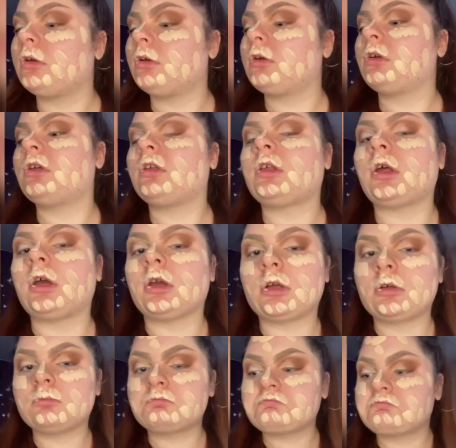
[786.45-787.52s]
It's like
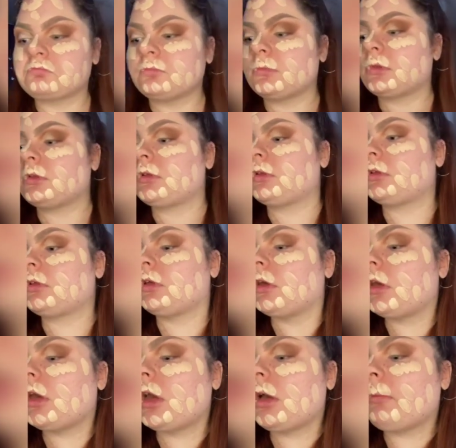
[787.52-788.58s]

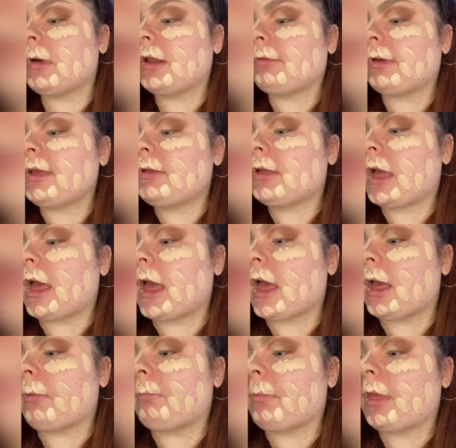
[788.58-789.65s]
But anyway,
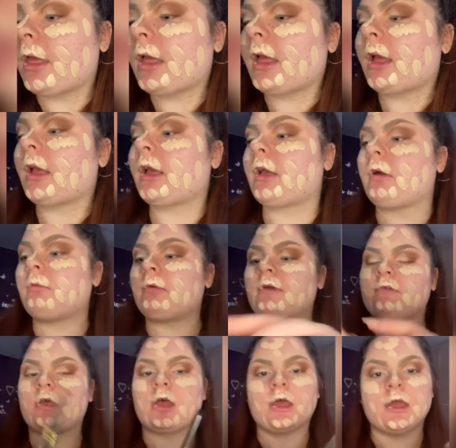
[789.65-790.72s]
go with
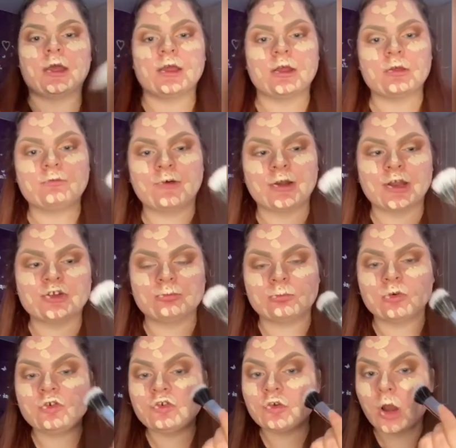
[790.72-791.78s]
a foundation
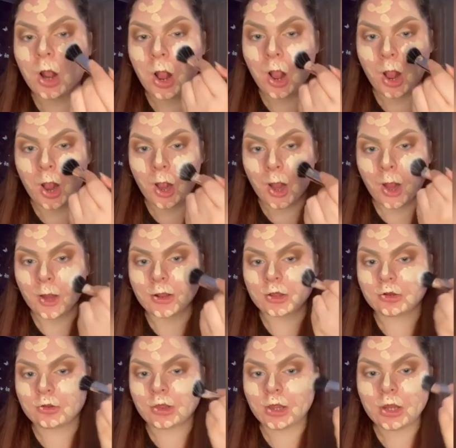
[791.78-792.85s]
brush and you
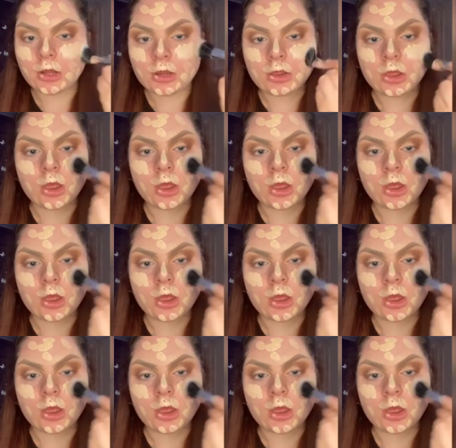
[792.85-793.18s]
do this.